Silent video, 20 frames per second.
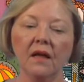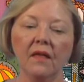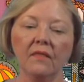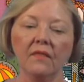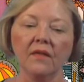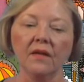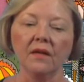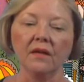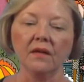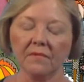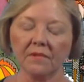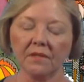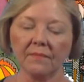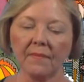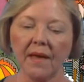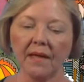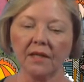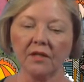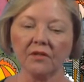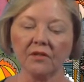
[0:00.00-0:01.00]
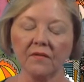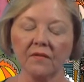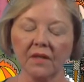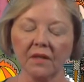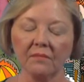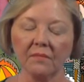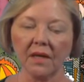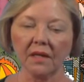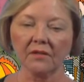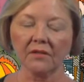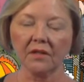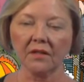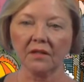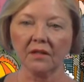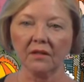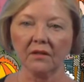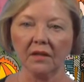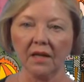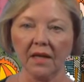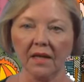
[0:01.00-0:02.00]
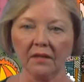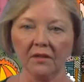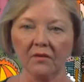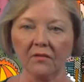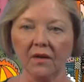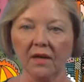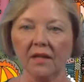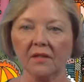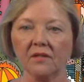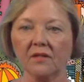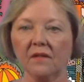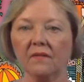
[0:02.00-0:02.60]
the Spanish and then Mexican land grants,